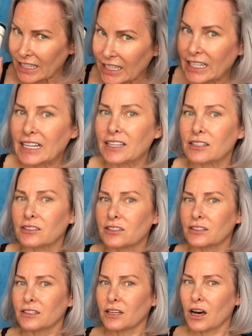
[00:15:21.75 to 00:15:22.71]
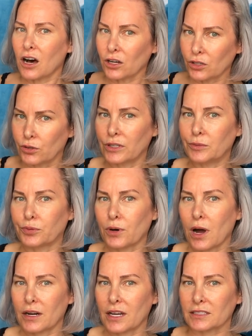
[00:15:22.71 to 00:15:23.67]
it is a good
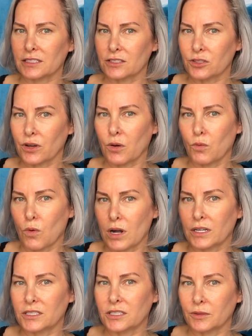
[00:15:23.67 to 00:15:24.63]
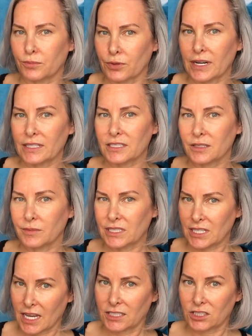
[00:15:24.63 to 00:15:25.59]
product, and so I wanted to bring some
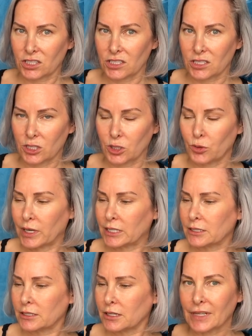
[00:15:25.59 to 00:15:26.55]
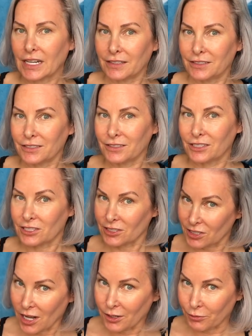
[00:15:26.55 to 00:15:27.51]
attention to it. And this
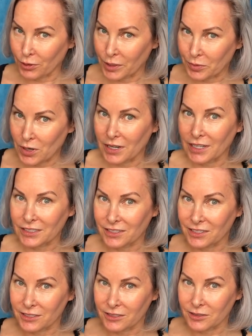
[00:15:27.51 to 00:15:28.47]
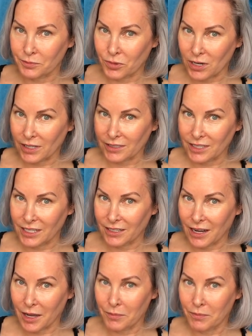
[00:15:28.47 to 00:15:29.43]
is not a free product. This is a product
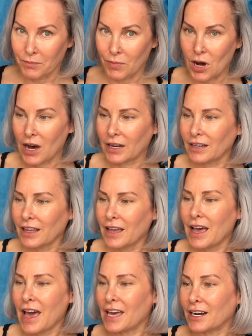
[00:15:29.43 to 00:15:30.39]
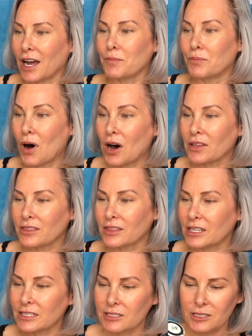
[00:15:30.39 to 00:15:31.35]
that I bought, and I
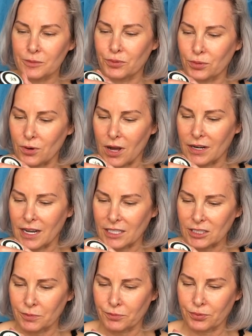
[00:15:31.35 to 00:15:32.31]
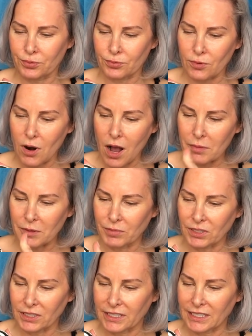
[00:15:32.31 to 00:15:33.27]
bought this product
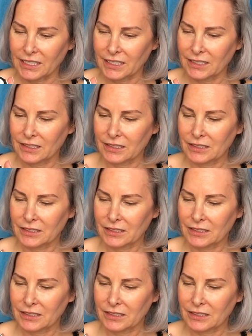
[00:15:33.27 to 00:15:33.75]
probably